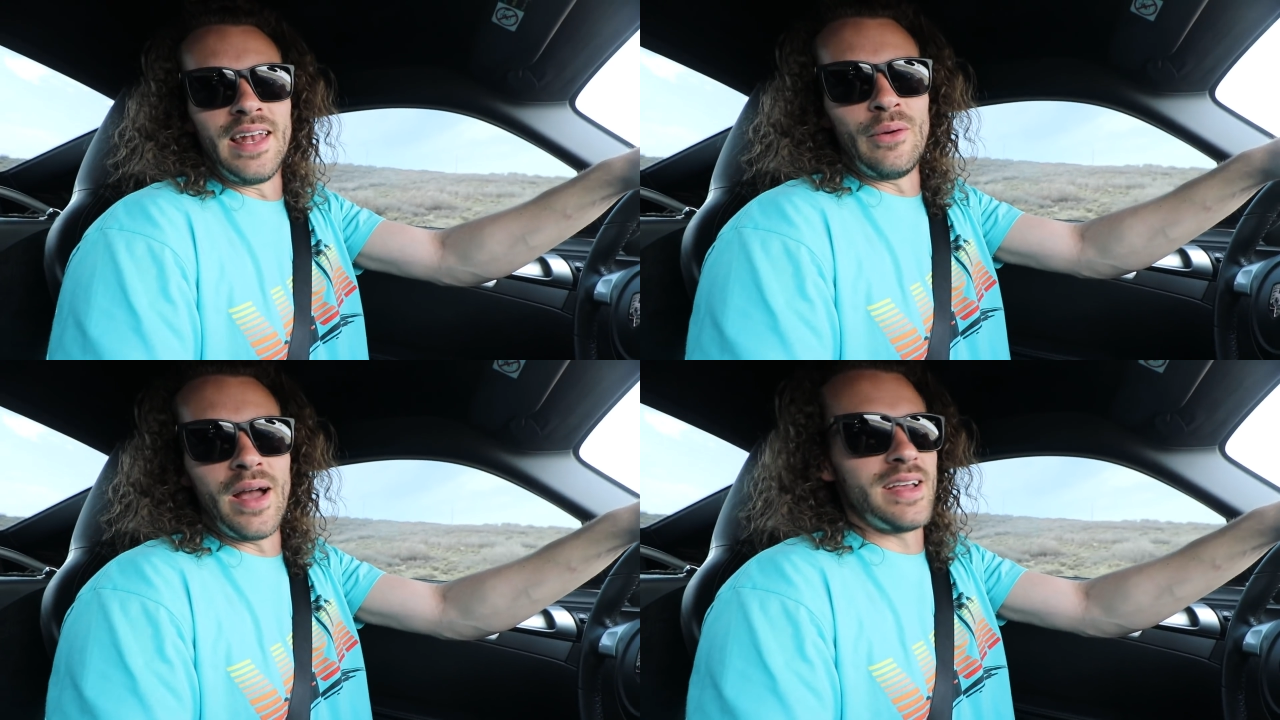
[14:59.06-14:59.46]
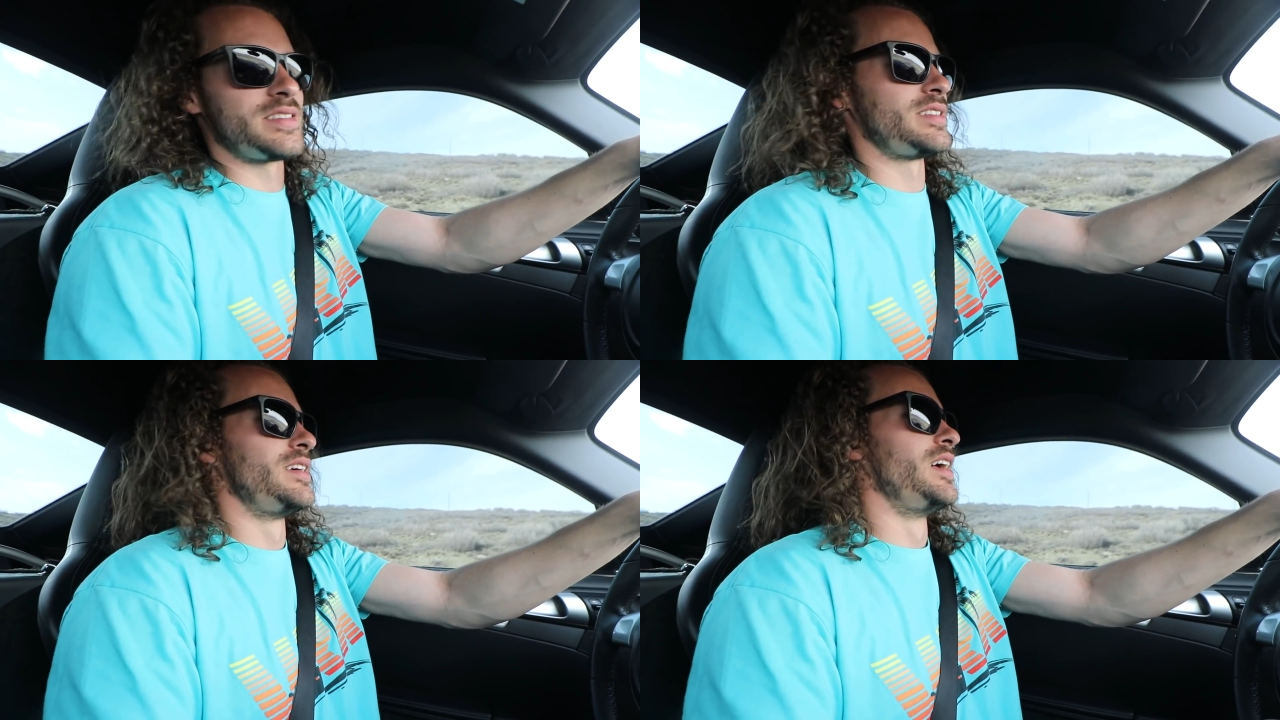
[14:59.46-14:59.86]

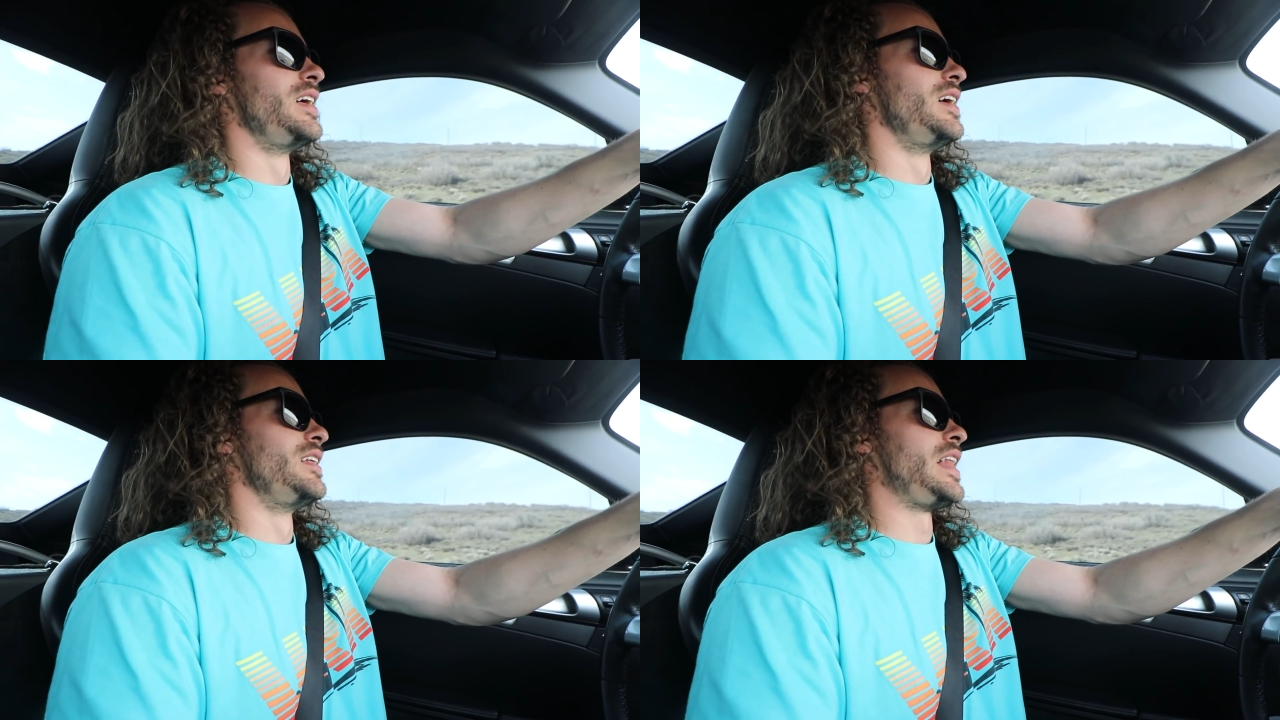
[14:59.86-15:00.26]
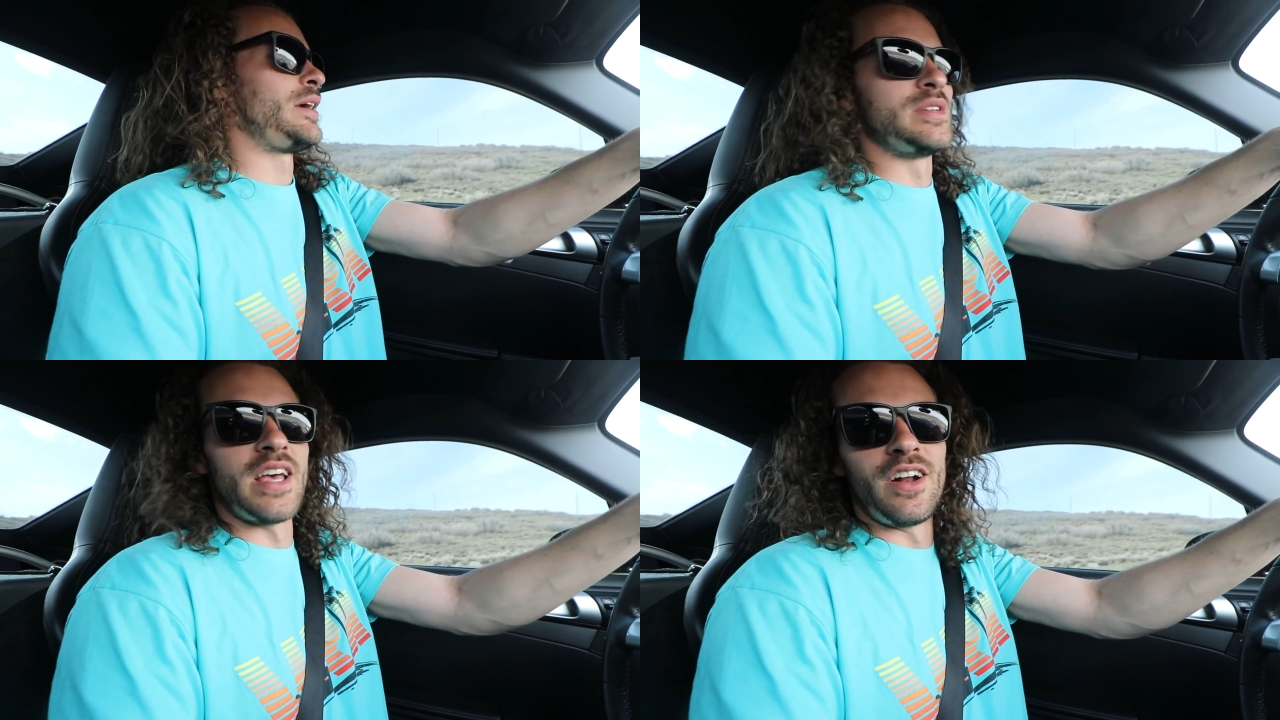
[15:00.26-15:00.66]
Anyways,
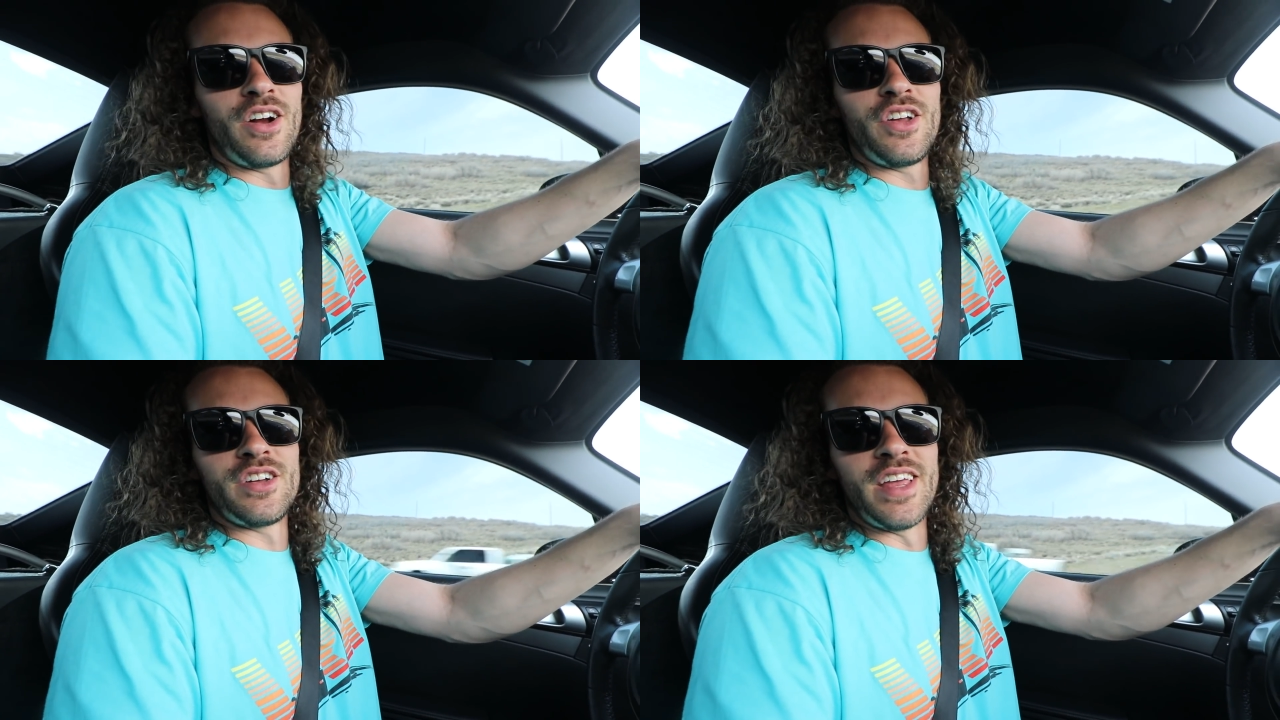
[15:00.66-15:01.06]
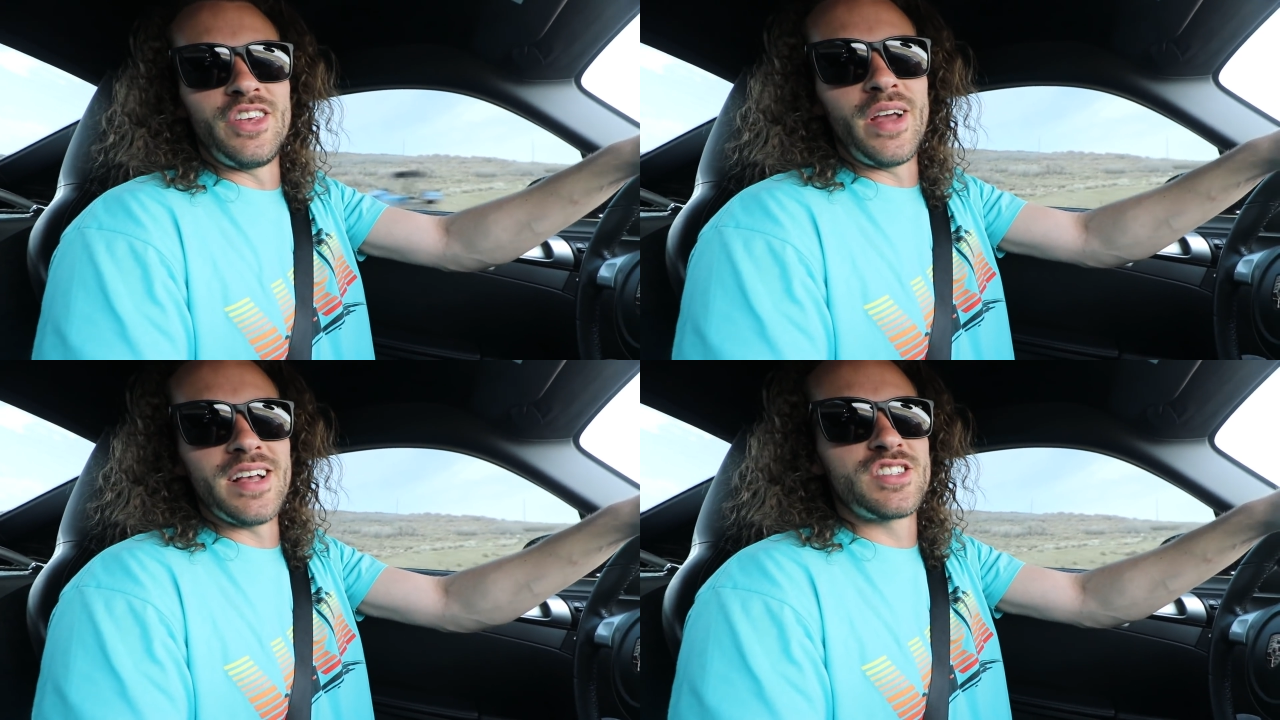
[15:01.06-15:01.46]
like we said earlier,
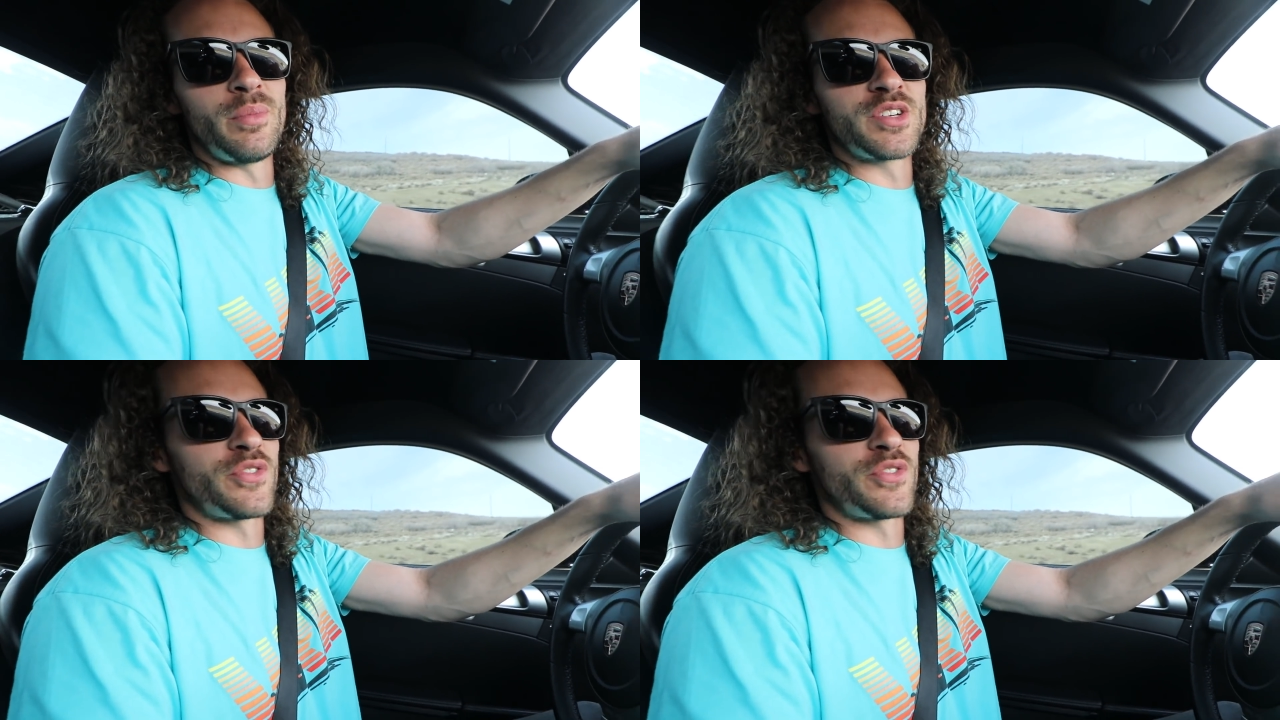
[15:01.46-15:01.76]
thank you guys so much